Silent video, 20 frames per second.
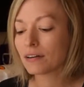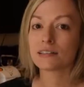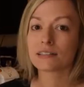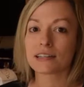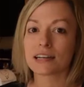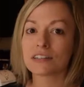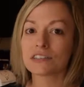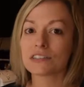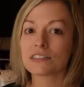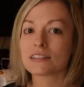
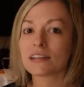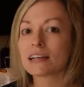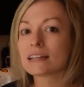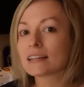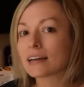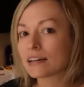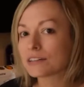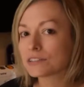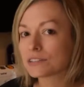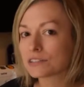Sketches like
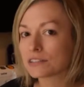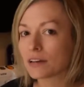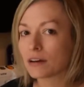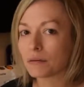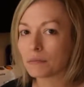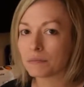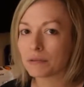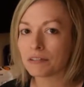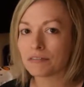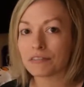that just
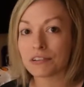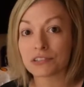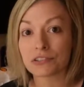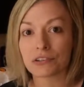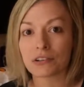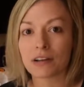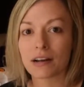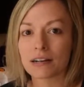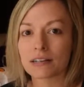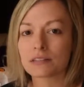help me
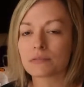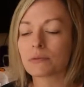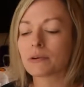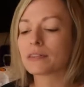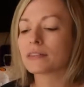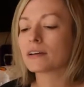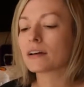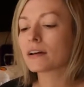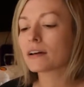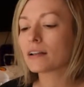visualize
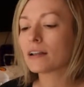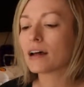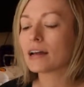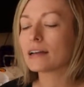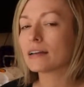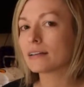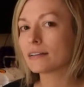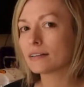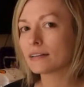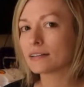what the
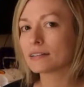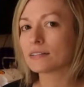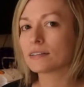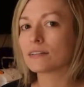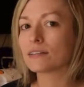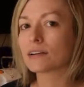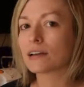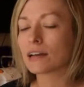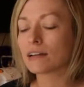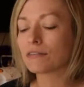client is
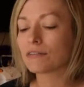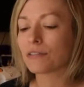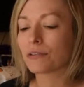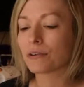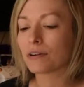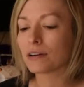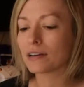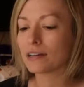looking for,